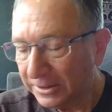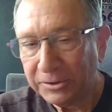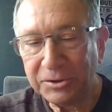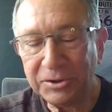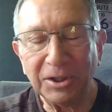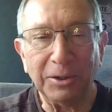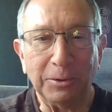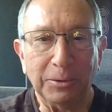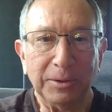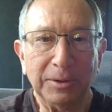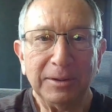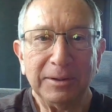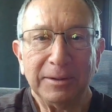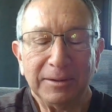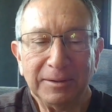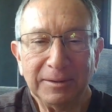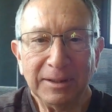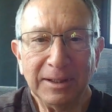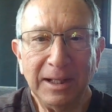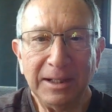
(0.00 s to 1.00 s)
So
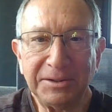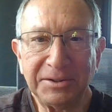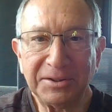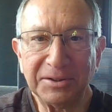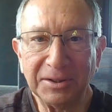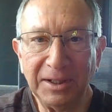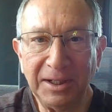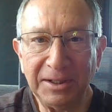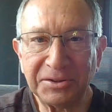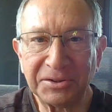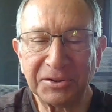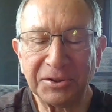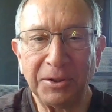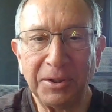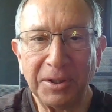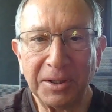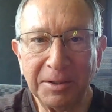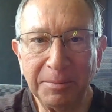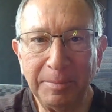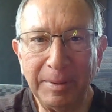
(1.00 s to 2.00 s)
let's
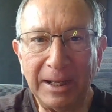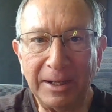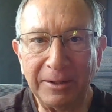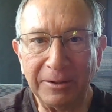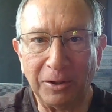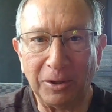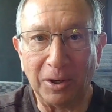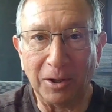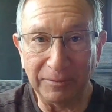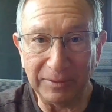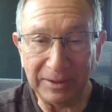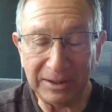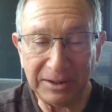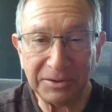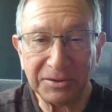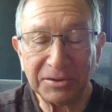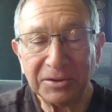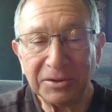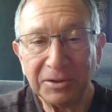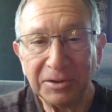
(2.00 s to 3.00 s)
talk about
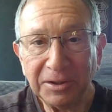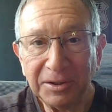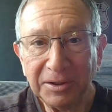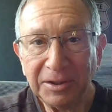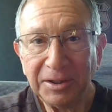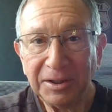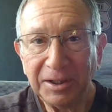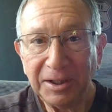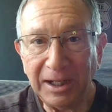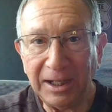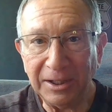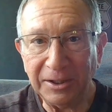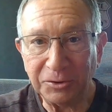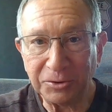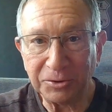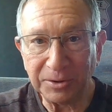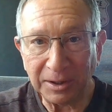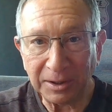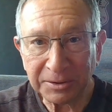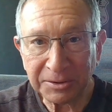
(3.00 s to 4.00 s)
RVs and
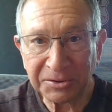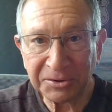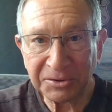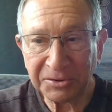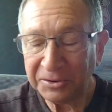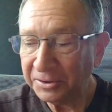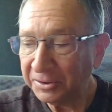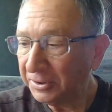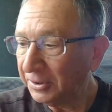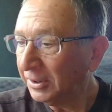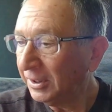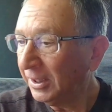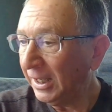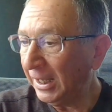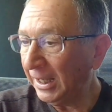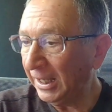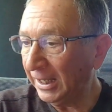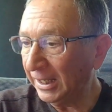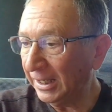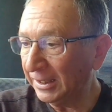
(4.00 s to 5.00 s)
trucks
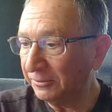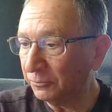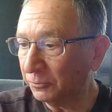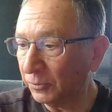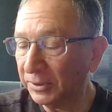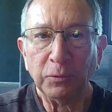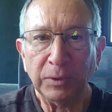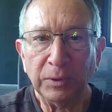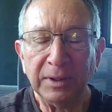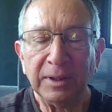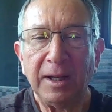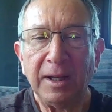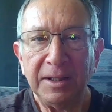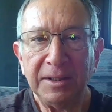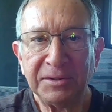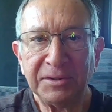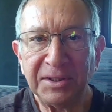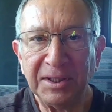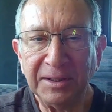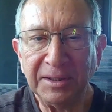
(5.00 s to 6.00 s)
and
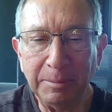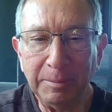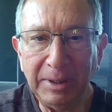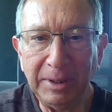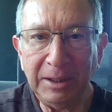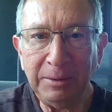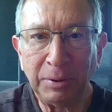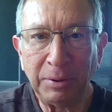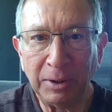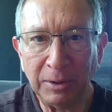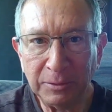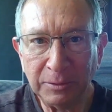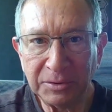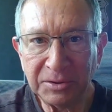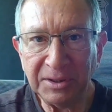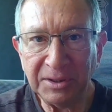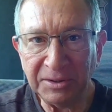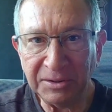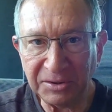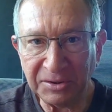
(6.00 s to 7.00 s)
realize that the main
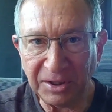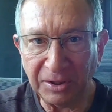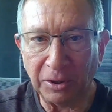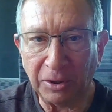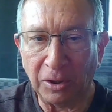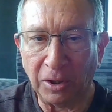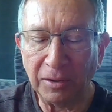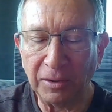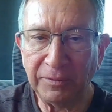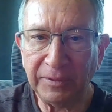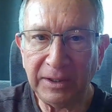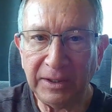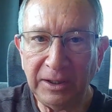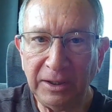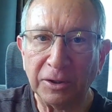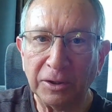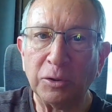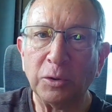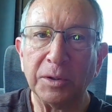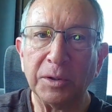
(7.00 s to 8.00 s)
post is at
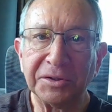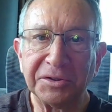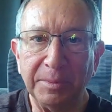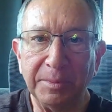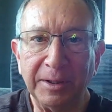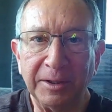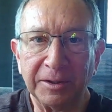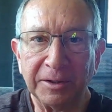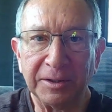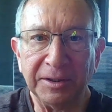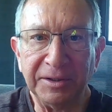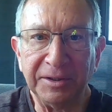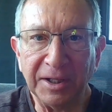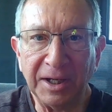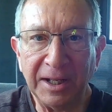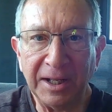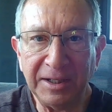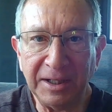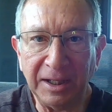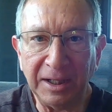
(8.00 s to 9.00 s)

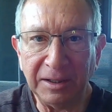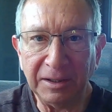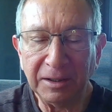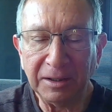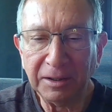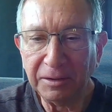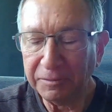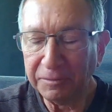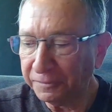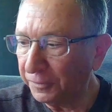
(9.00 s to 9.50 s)
rvacrossamerica.net/